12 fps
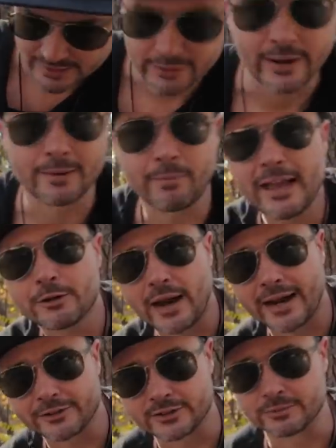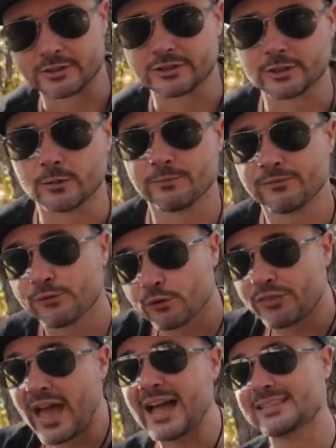you know, on a bike rack or something. So for
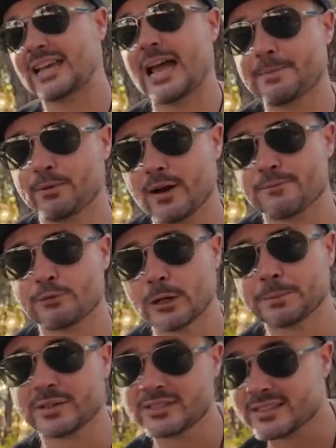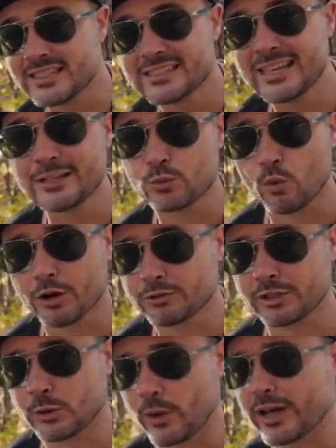that type of purpose, these things work
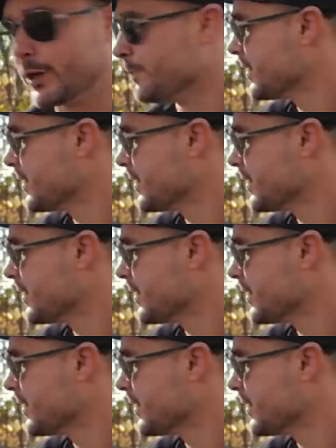really well.